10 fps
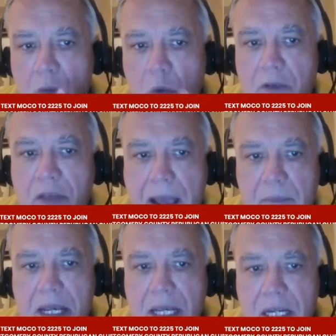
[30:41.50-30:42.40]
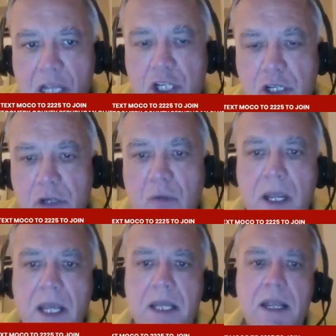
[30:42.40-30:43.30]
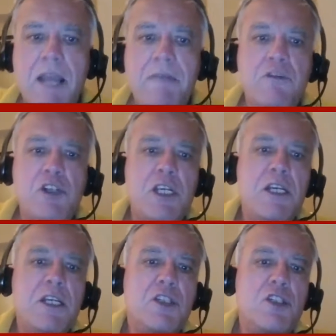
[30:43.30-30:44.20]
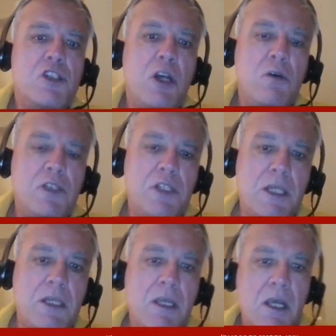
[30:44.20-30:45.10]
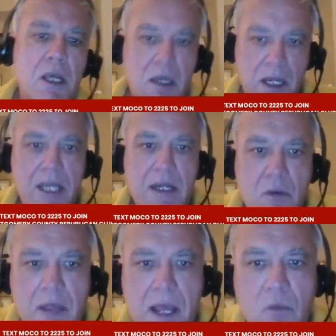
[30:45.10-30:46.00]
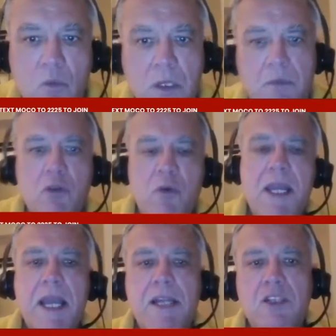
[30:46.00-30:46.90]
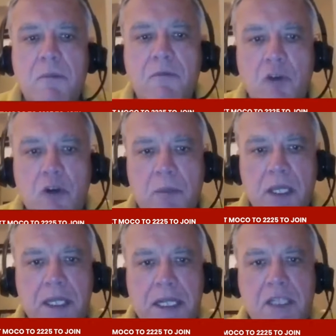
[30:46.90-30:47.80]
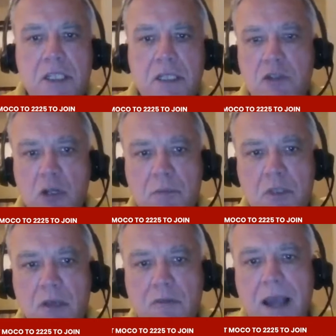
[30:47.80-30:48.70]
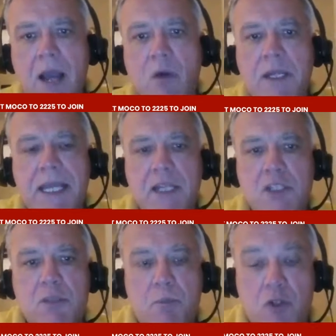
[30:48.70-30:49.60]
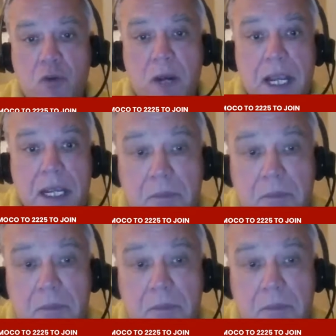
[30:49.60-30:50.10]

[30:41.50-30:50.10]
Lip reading: will that be an issue if she is chosen that would create some vulnerabilities in terms of how it gets portrayed?